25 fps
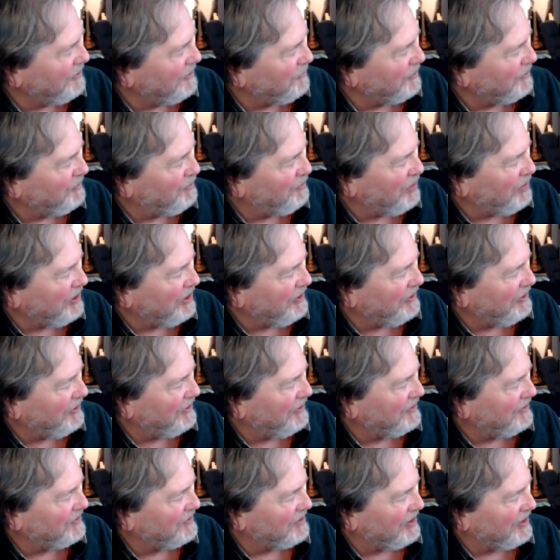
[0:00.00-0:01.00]
with
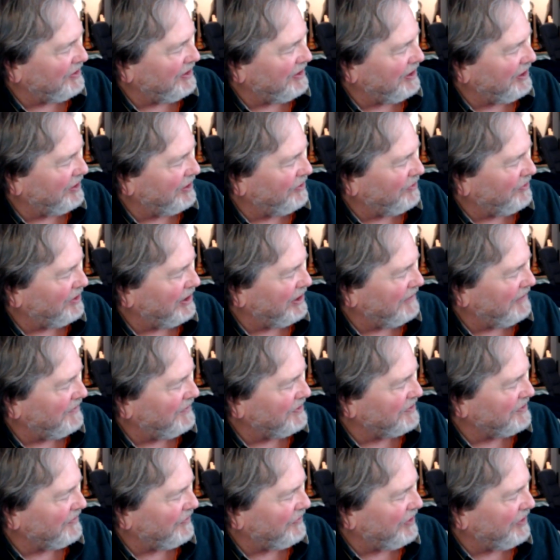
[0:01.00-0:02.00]
beings on the other
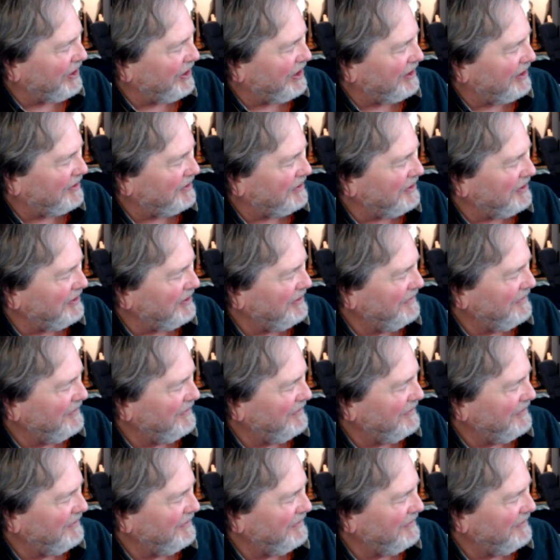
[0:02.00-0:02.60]
levels of reality.